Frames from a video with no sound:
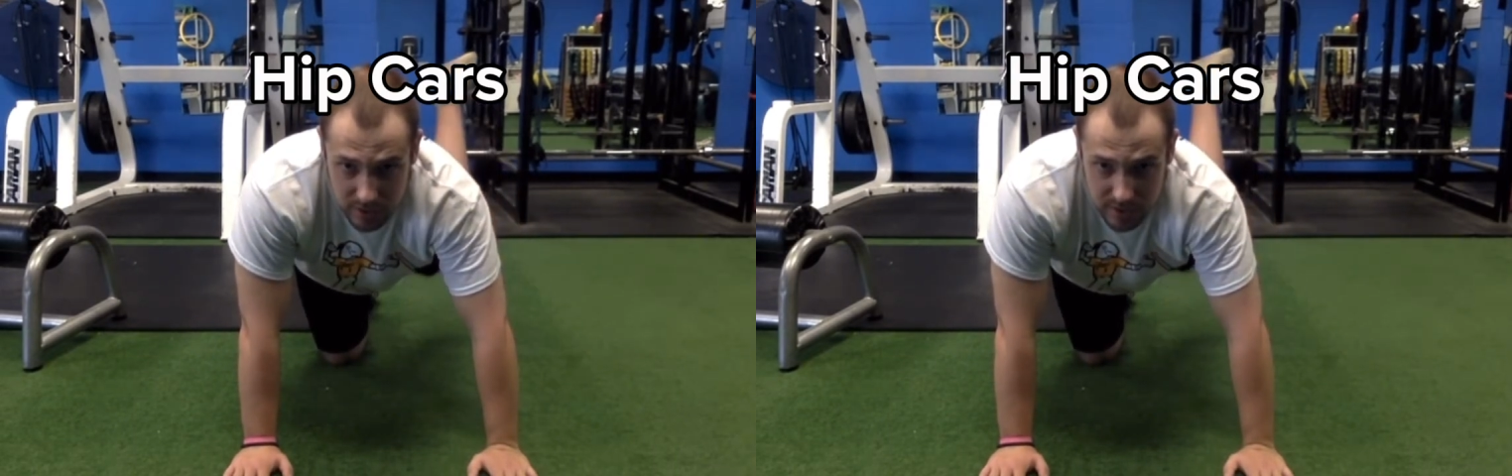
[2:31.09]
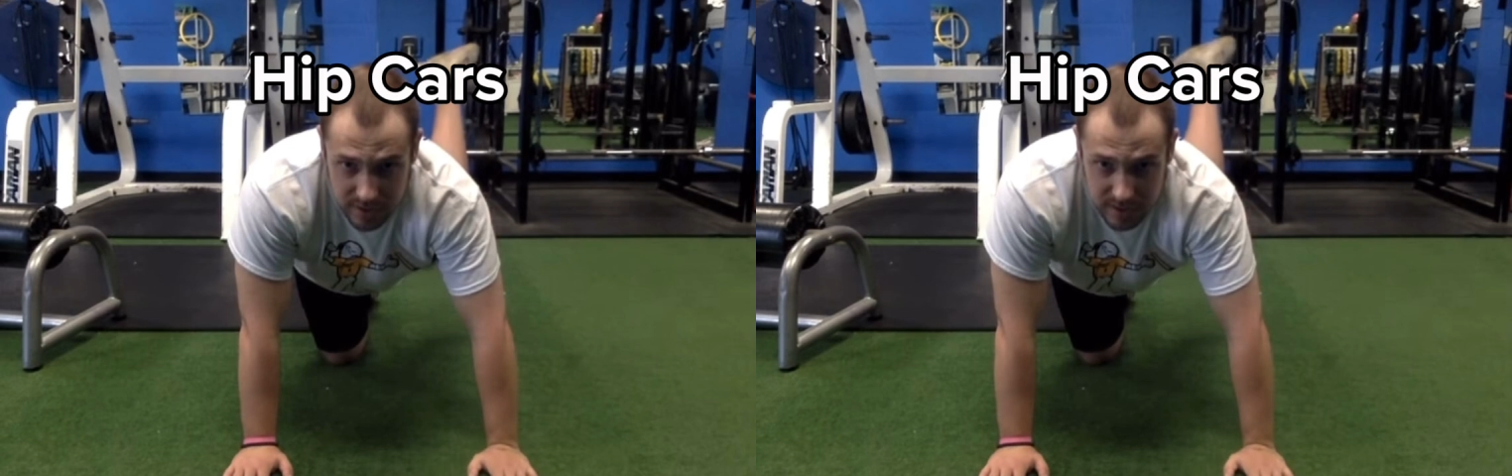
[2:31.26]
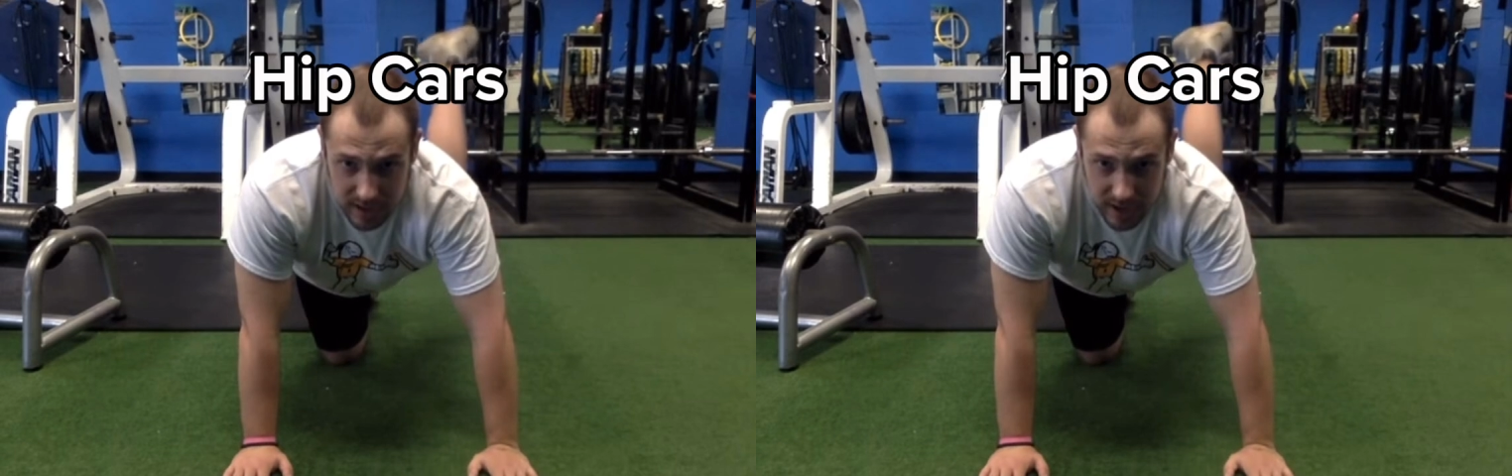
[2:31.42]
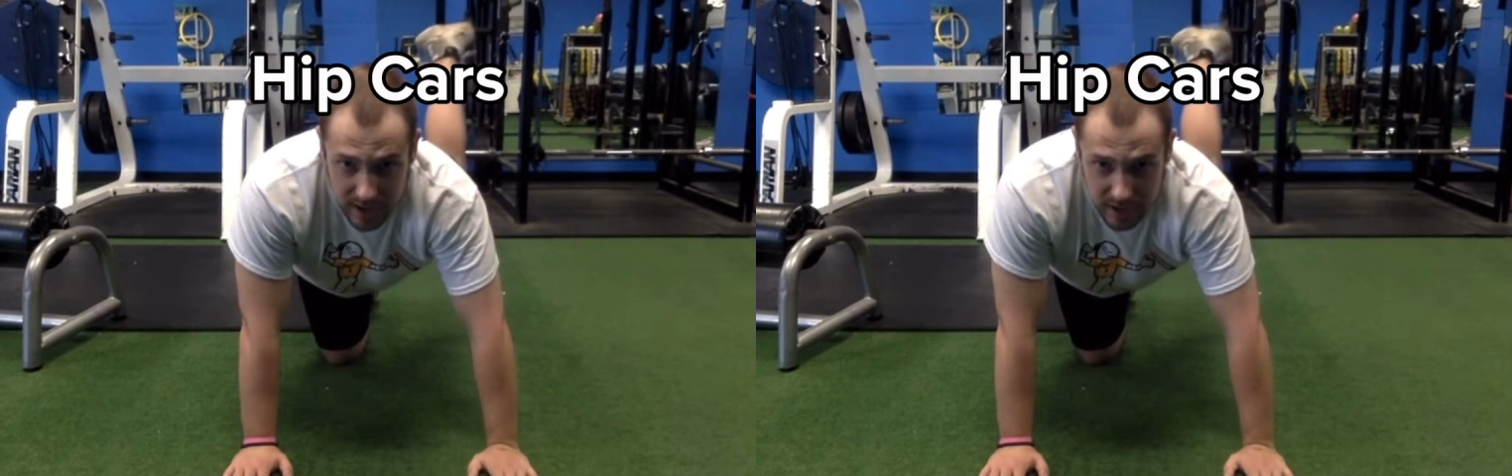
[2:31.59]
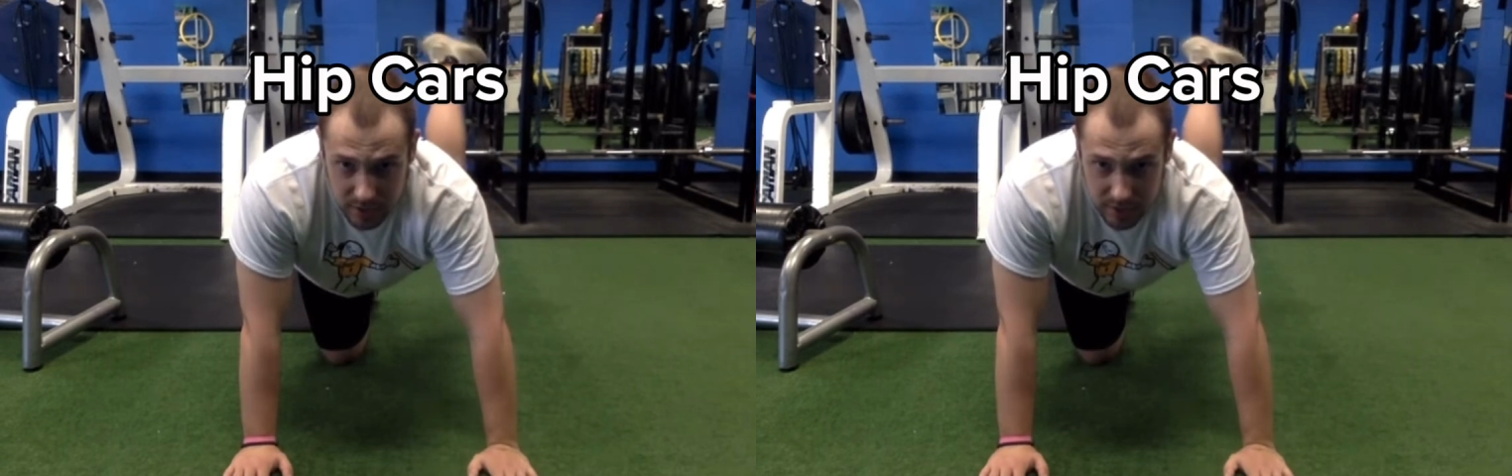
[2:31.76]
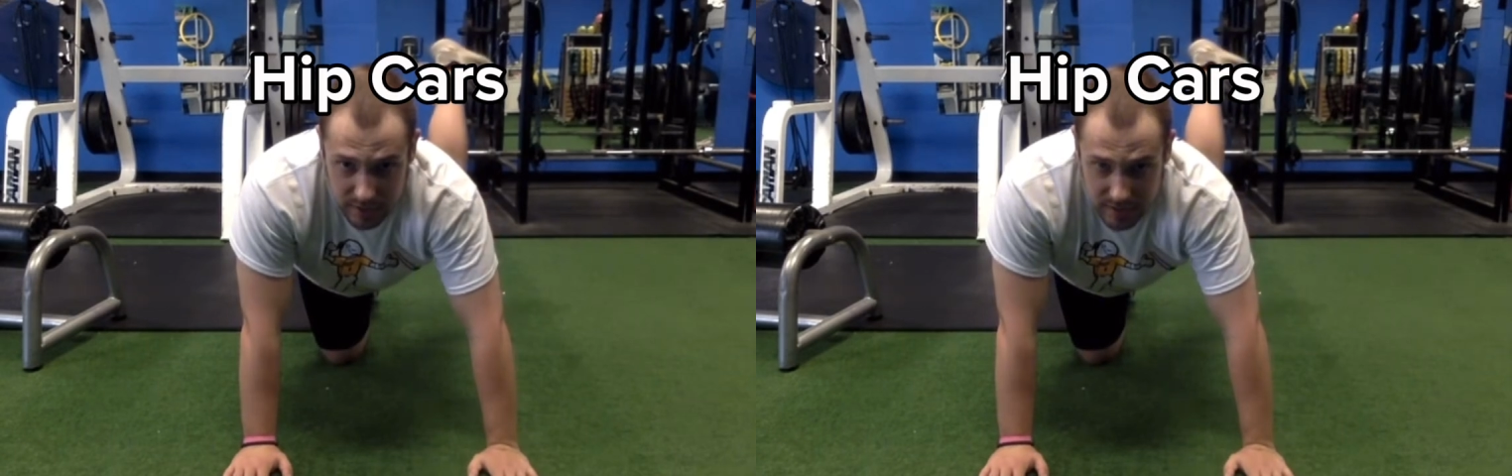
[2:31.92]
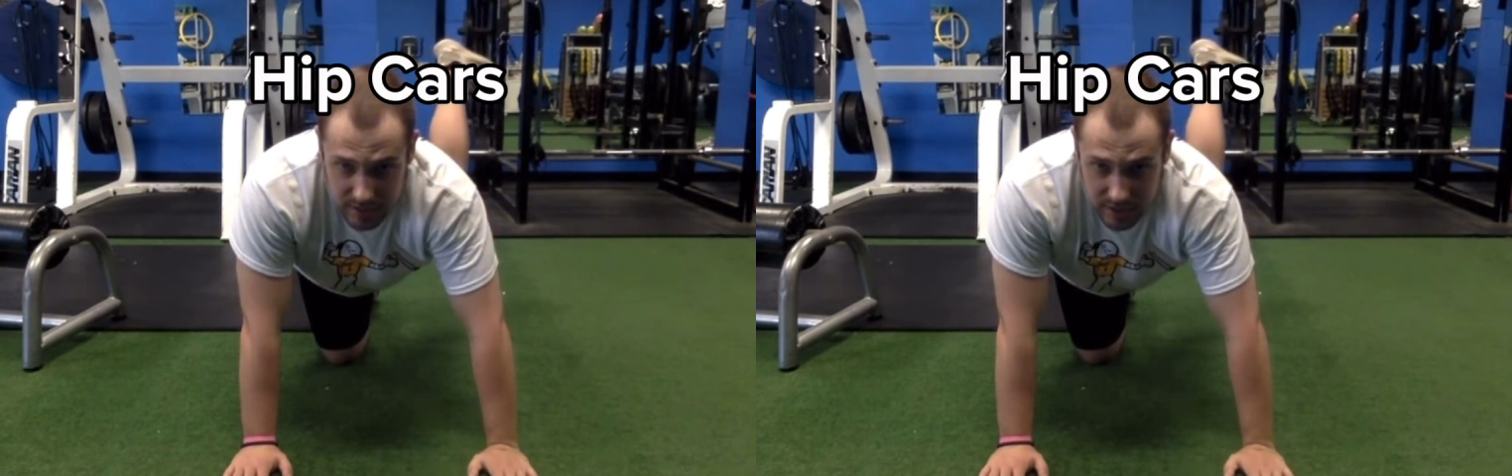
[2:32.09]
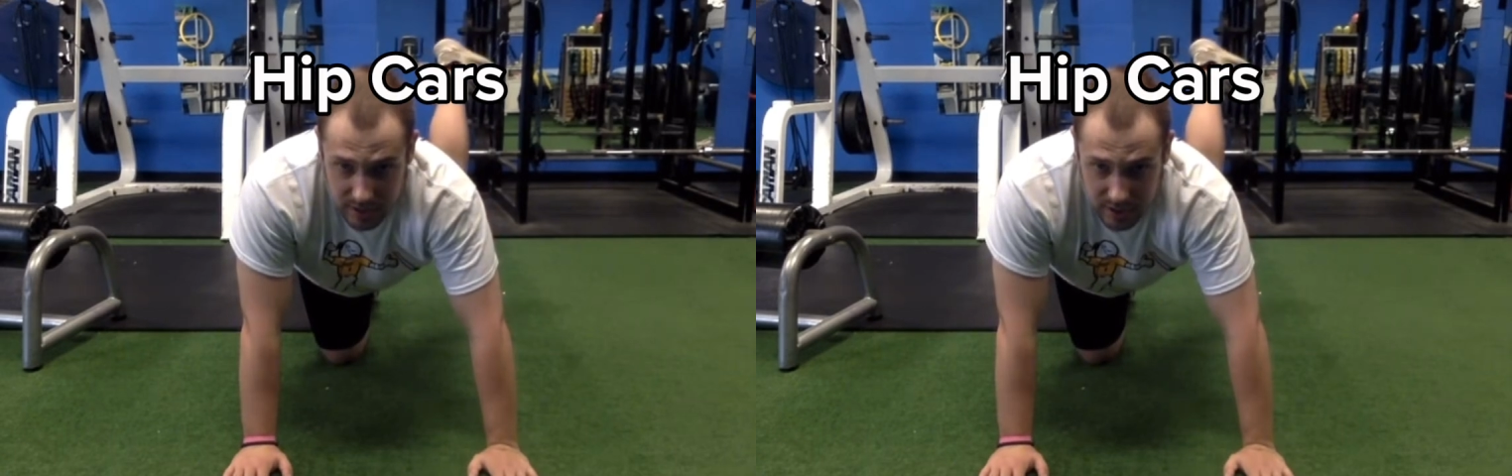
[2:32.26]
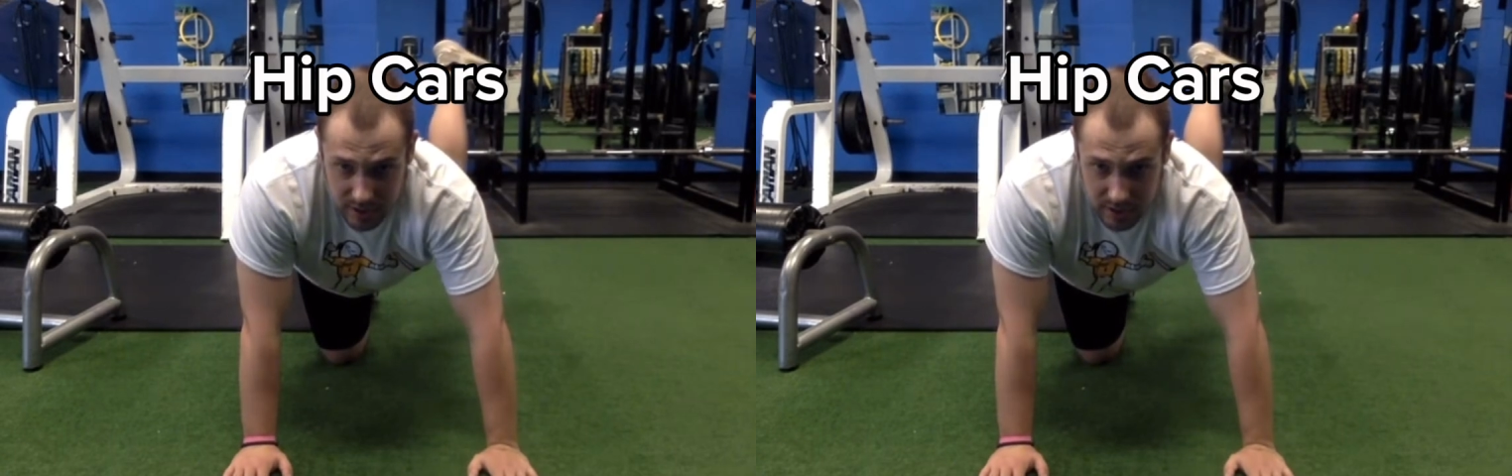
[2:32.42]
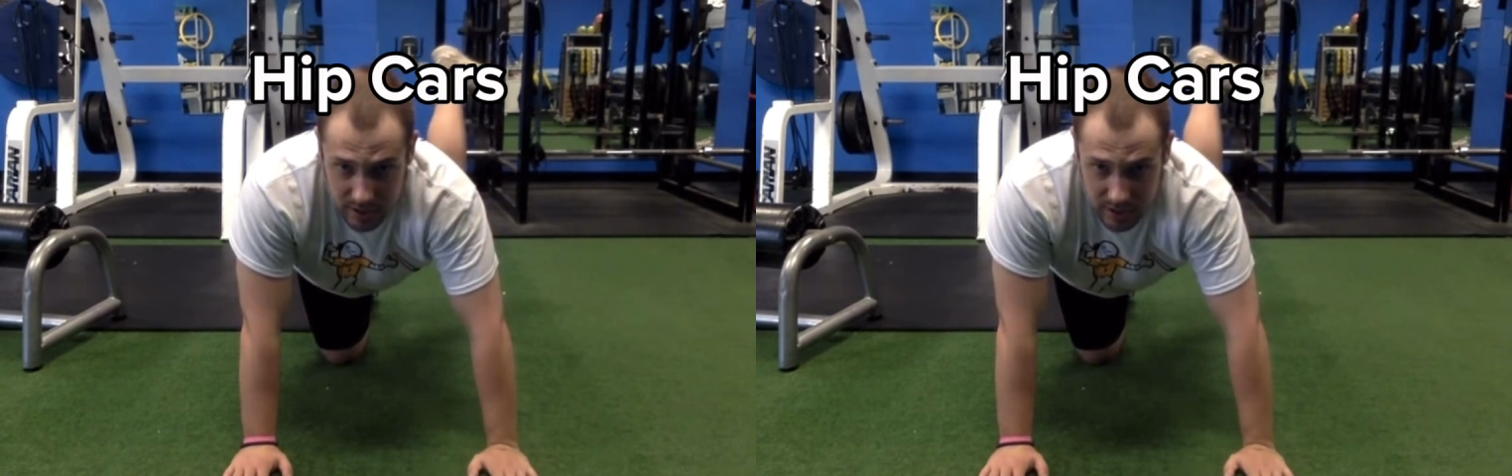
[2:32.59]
sky into extension.